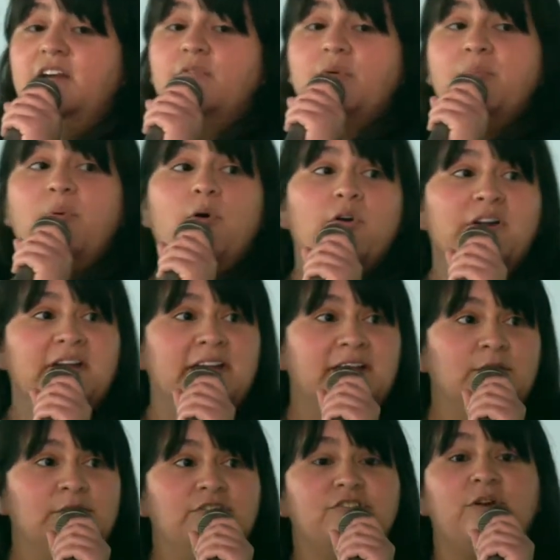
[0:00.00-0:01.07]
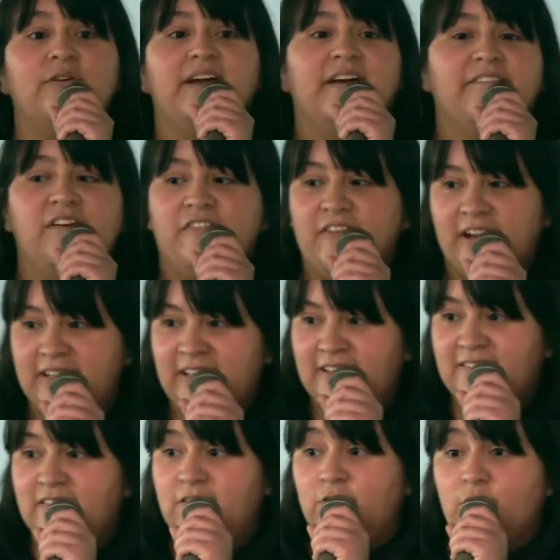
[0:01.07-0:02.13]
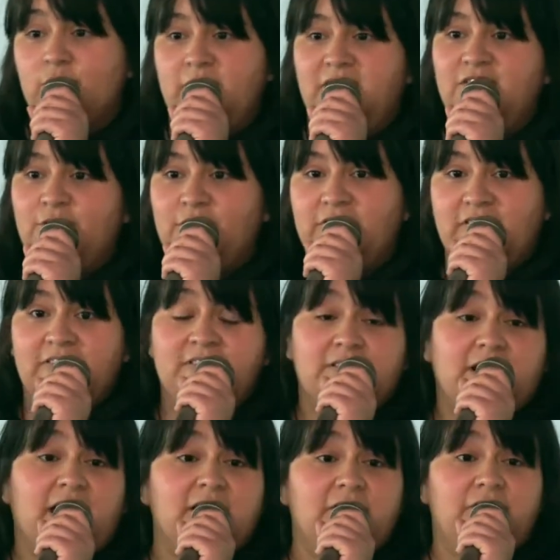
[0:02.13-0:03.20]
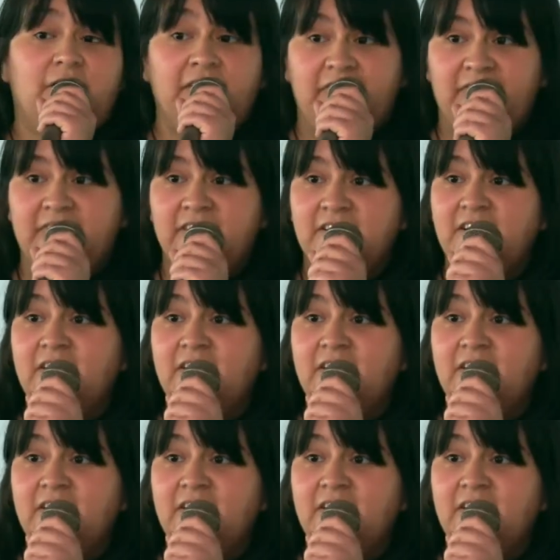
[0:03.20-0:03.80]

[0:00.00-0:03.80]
reporting, who don't have the finances or resources to kind of fund